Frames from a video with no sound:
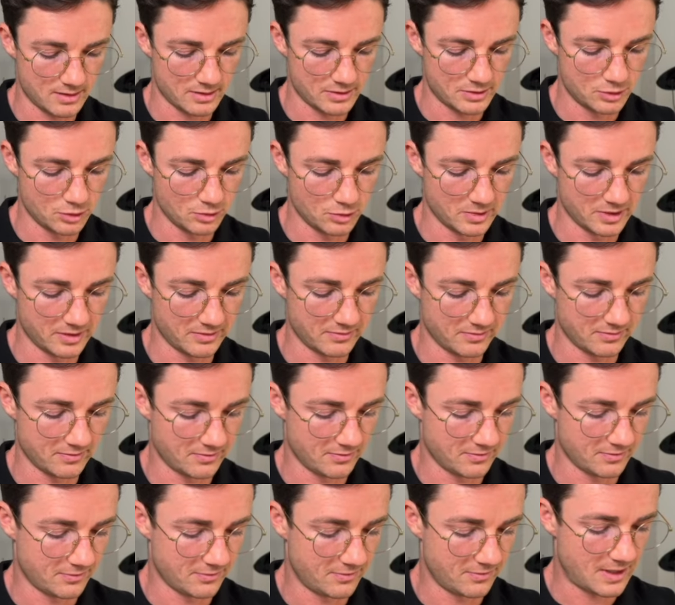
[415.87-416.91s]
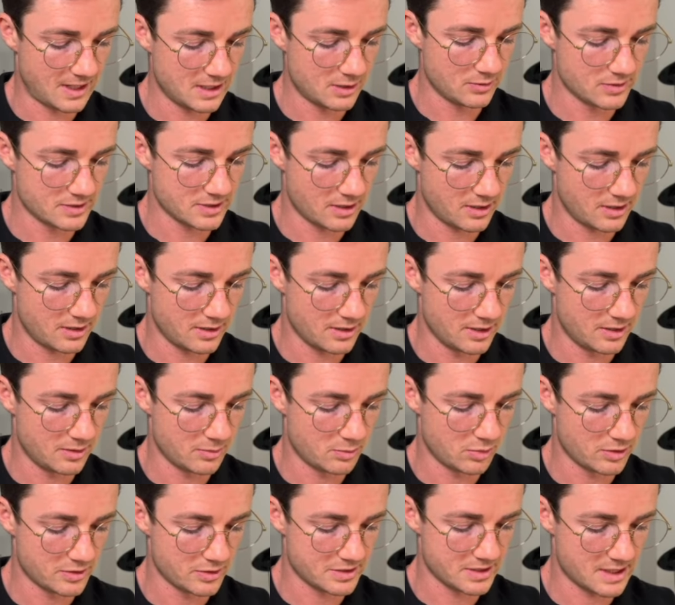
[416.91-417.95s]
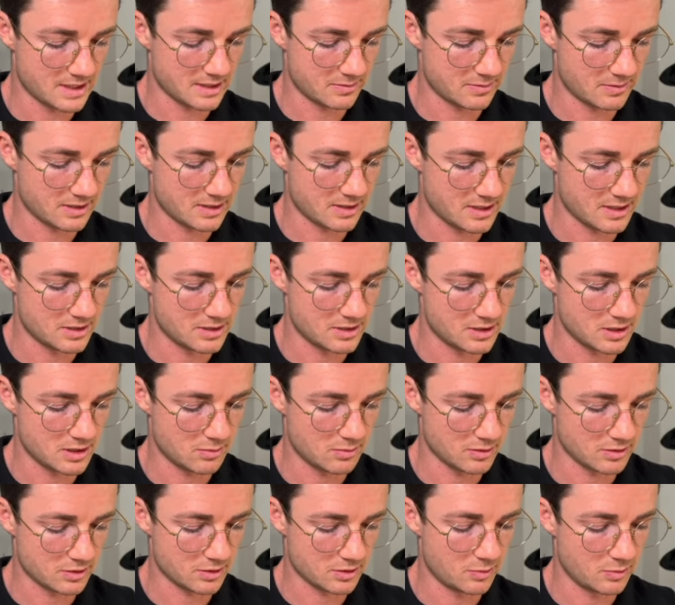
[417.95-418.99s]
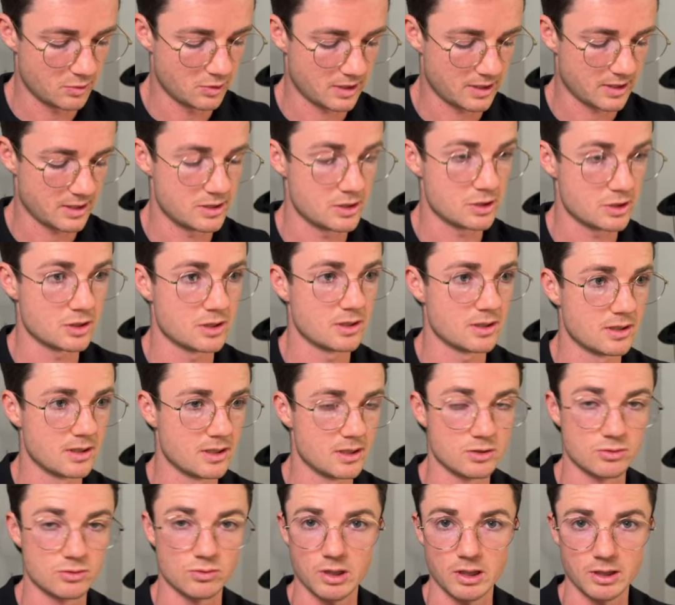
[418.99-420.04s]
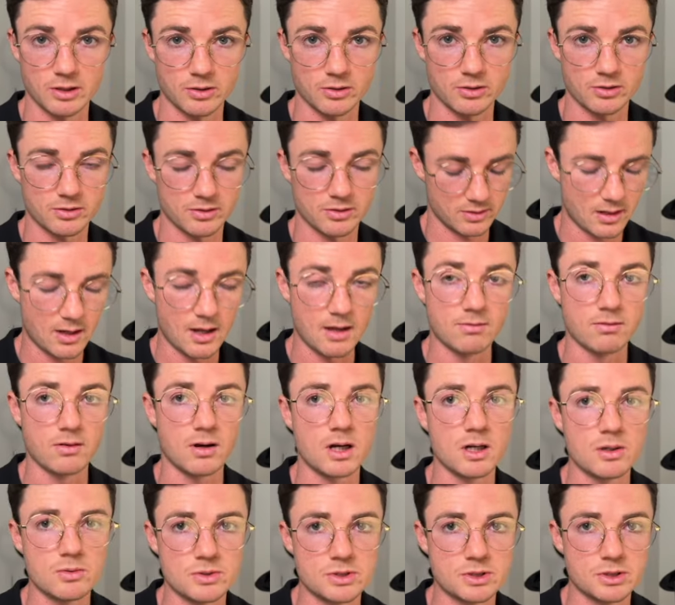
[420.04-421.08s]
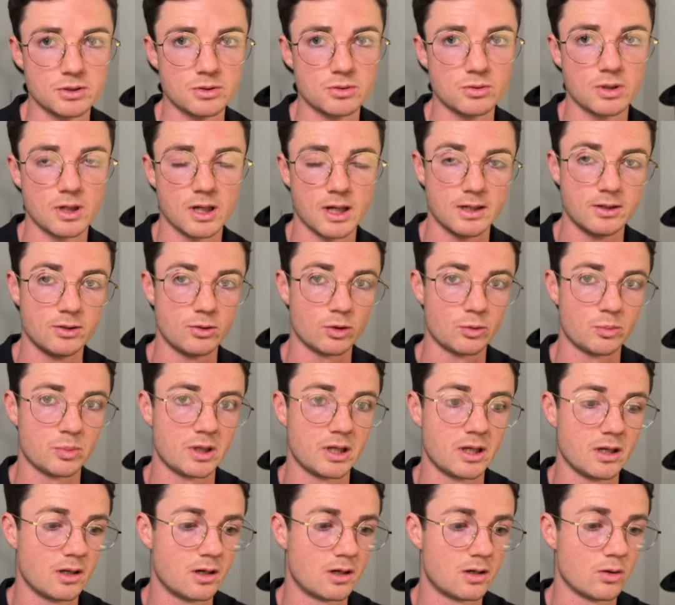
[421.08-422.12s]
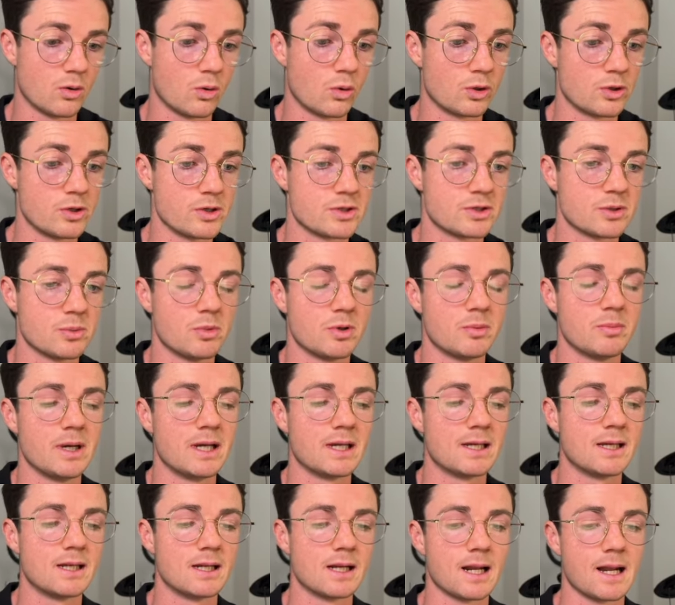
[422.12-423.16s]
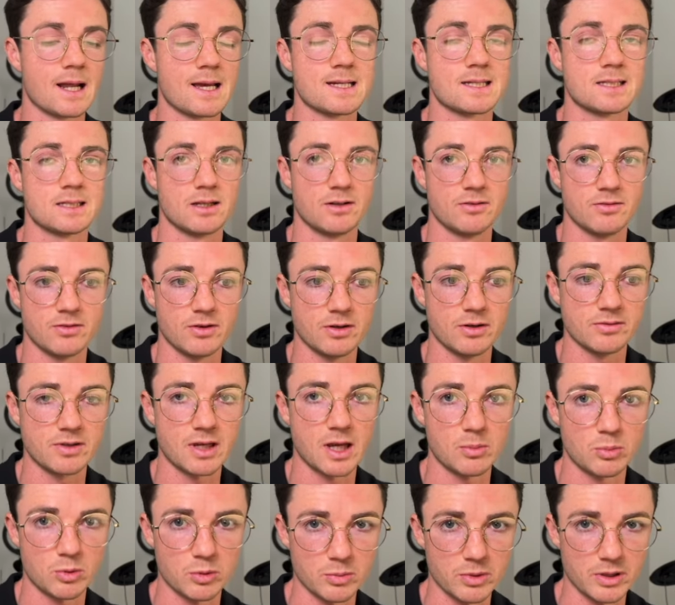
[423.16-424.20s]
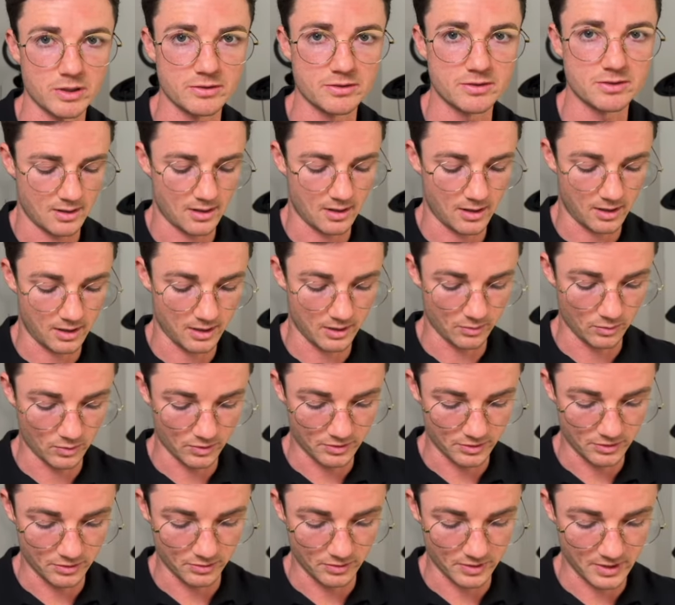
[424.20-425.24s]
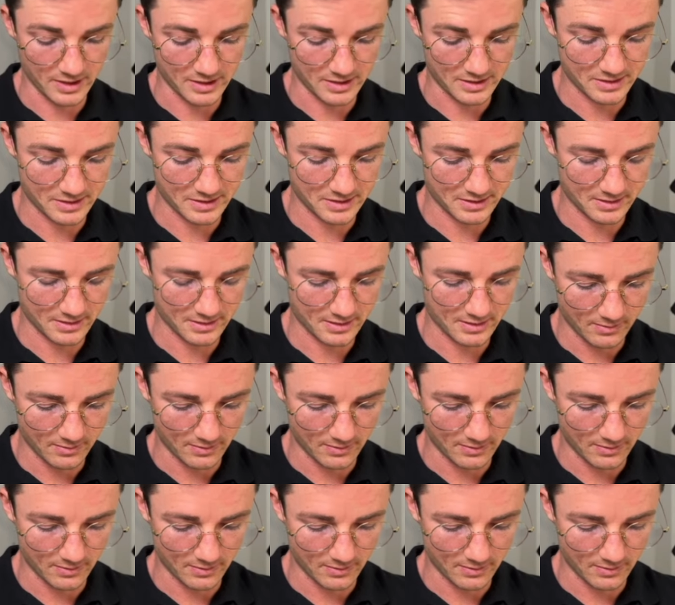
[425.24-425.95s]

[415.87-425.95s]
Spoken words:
Assuming value is high, plus expectations, plus communication is really good. If I was you and you're a beginner or you're someone making less than 5K per month, I would do this.